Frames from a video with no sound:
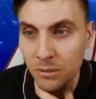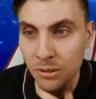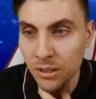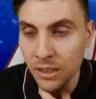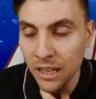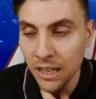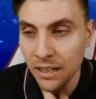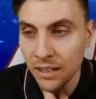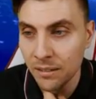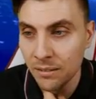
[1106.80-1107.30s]
not
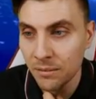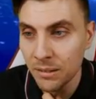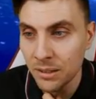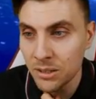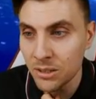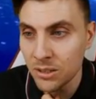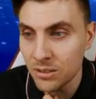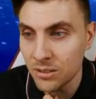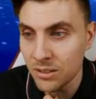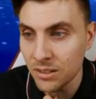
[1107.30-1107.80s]
get it,
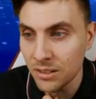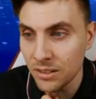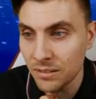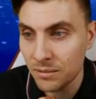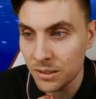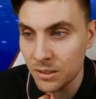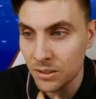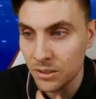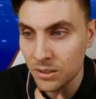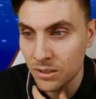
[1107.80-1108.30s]
which is
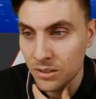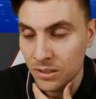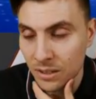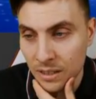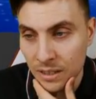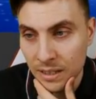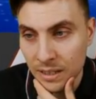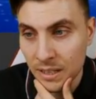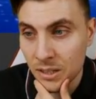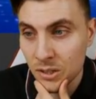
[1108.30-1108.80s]
which is
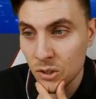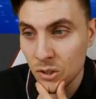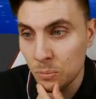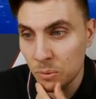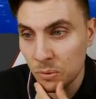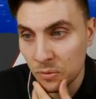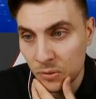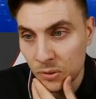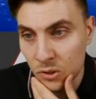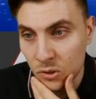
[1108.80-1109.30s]

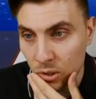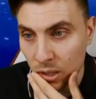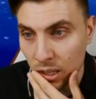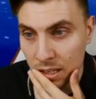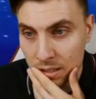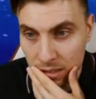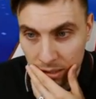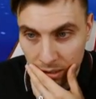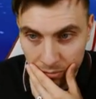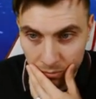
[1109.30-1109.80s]
super
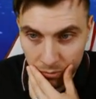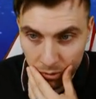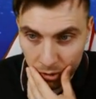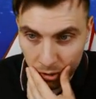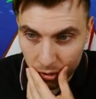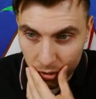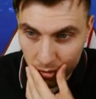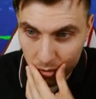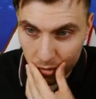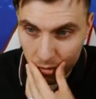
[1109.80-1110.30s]
frustrating for
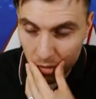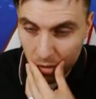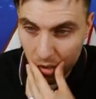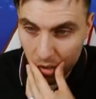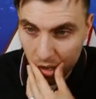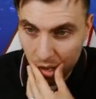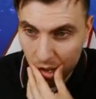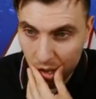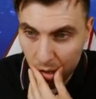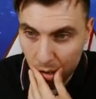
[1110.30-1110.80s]
us.
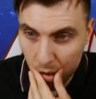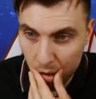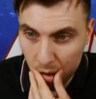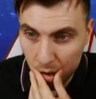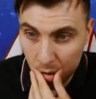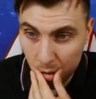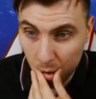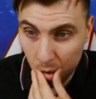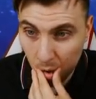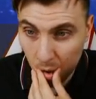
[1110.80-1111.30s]
Uh,
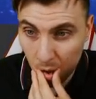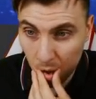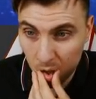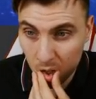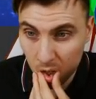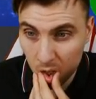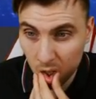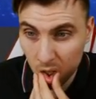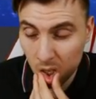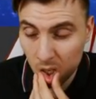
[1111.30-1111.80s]
in all
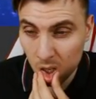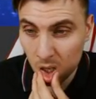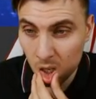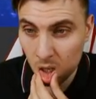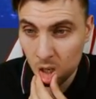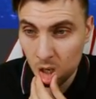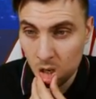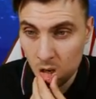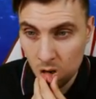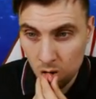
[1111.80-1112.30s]
honesty,
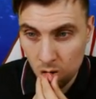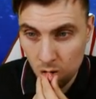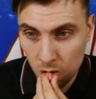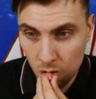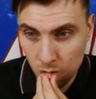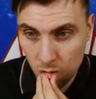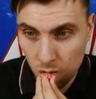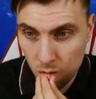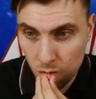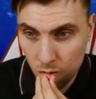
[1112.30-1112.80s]

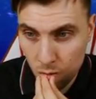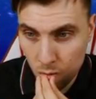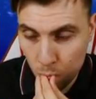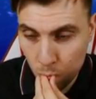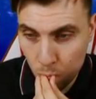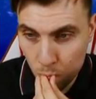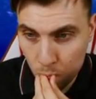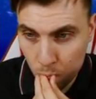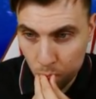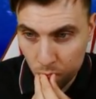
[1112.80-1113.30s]

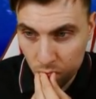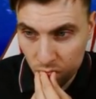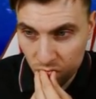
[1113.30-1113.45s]
um,